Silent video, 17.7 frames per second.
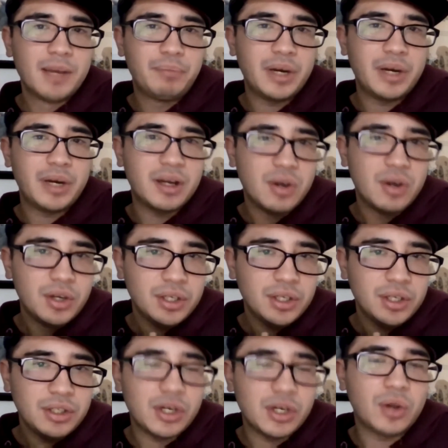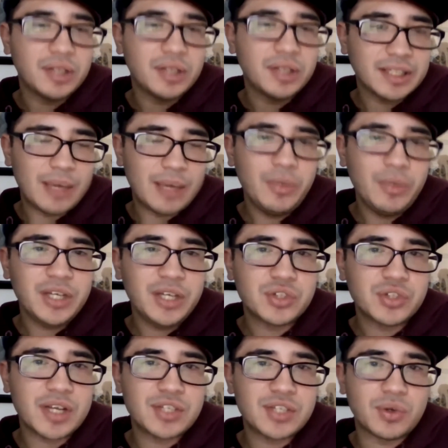But can we
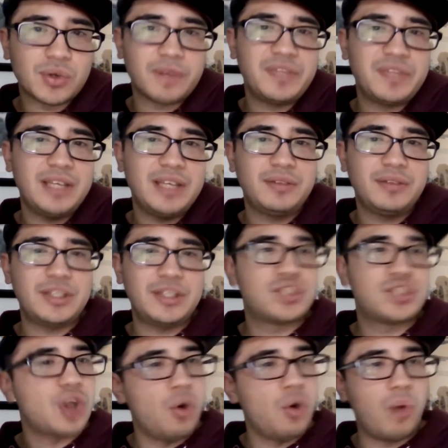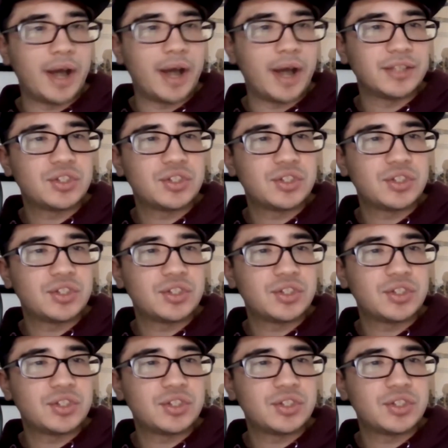address sort of the so what?